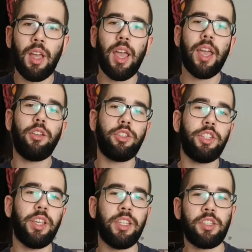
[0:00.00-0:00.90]

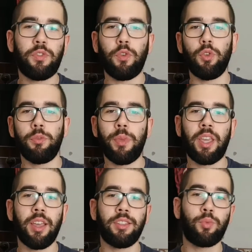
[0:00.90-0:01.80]
energy is food,
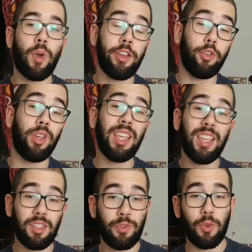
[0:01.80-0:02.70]
because when you
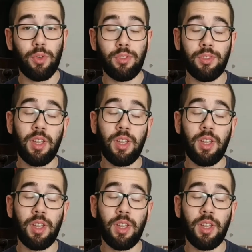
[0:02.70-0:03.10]
eat food,